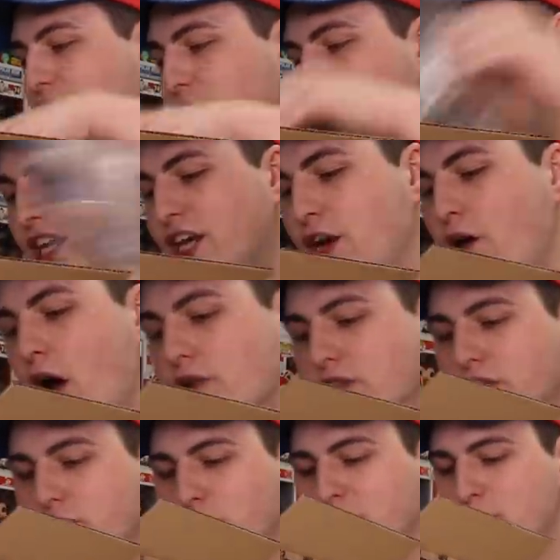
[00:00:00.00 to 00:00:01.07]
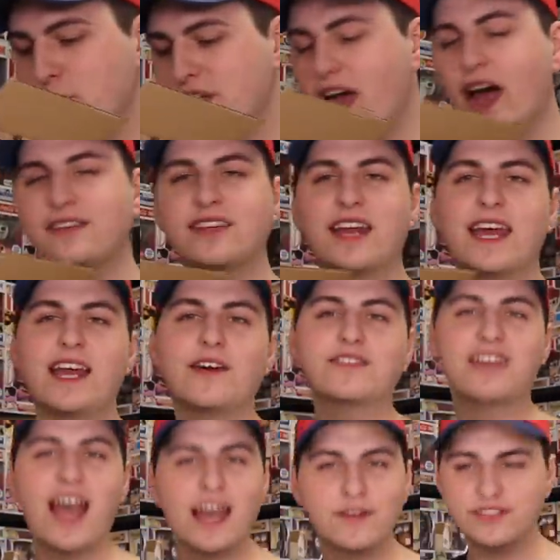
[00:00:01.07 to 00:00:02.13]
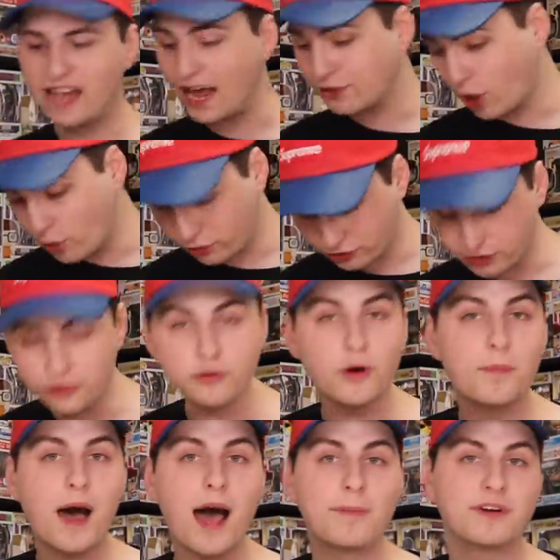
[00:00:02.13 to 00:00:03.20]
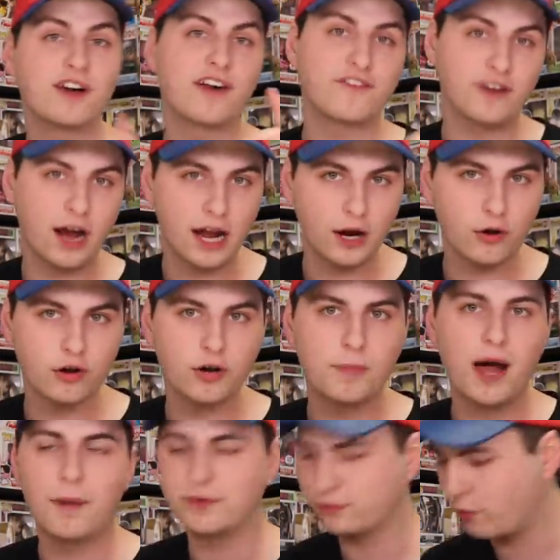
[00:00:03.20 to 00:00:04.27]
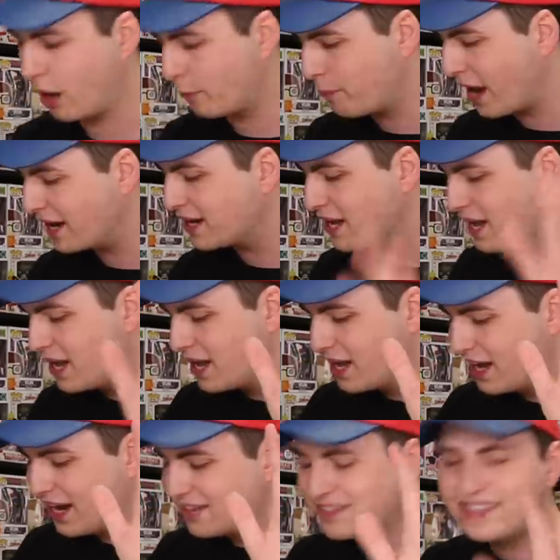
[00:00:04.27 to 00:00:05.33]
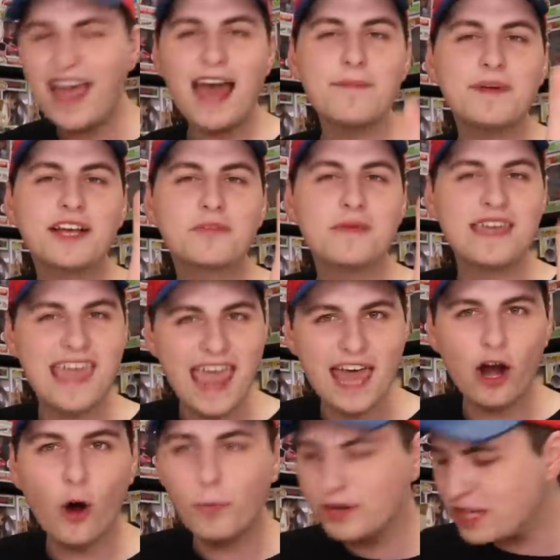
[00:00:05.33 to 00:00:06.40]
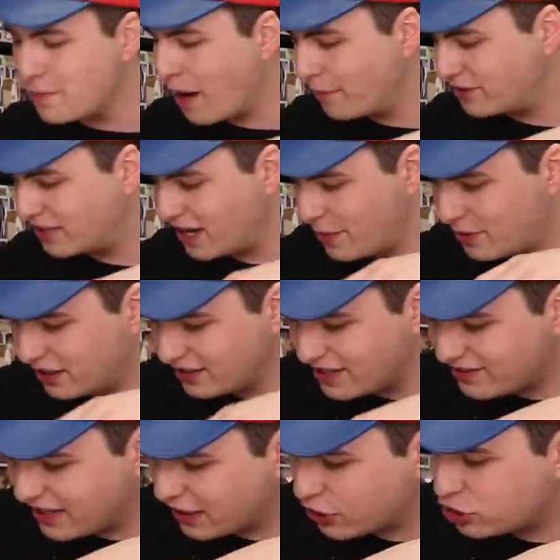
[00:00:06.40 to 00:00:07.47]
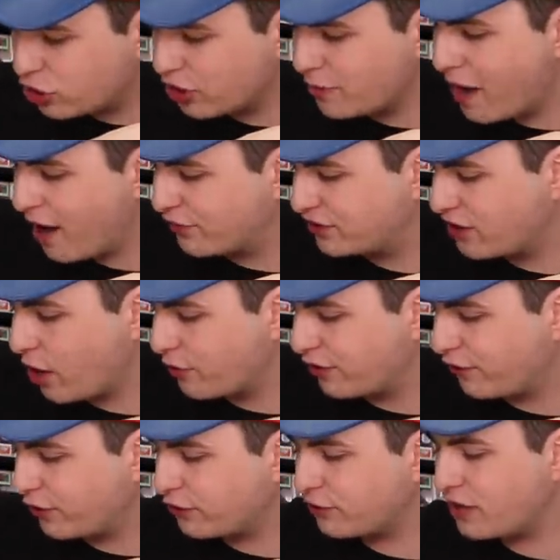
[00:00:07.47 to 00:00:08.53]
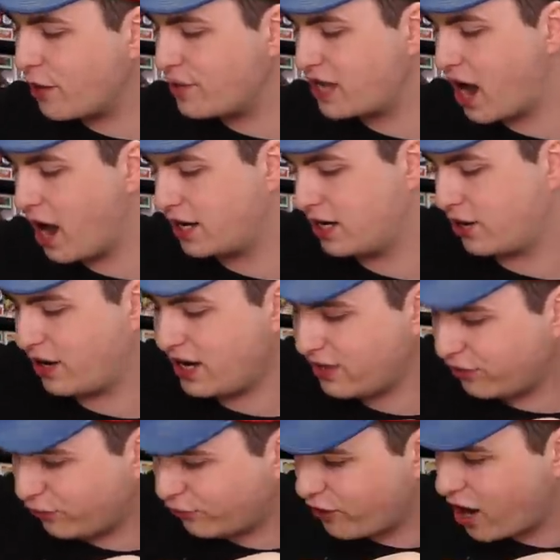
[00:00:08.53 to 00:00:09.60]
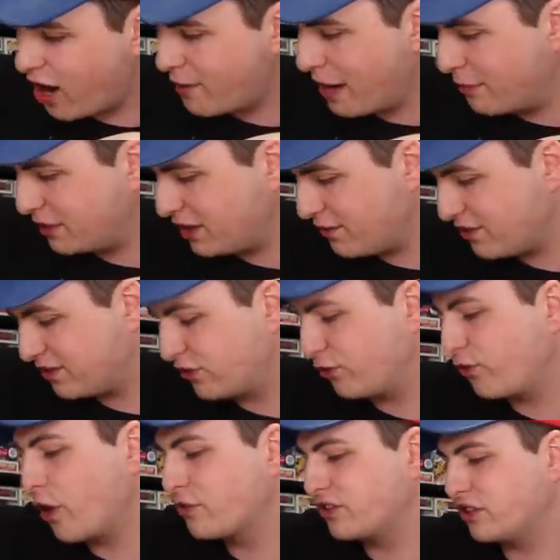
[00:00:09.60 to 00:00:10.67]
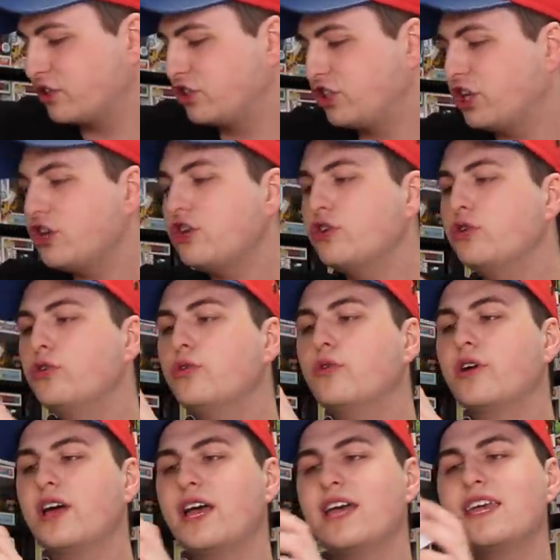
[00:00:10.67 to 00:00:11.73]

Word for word: So here are the three that we got today. Now, it's kind of sad. Oh, there's also a pop in here. I forgot I ordered a pop as well. But it's sad because we can't open them up today, but at least I can show them off. So the first one that we got here is from, I believe this is Frozen 2.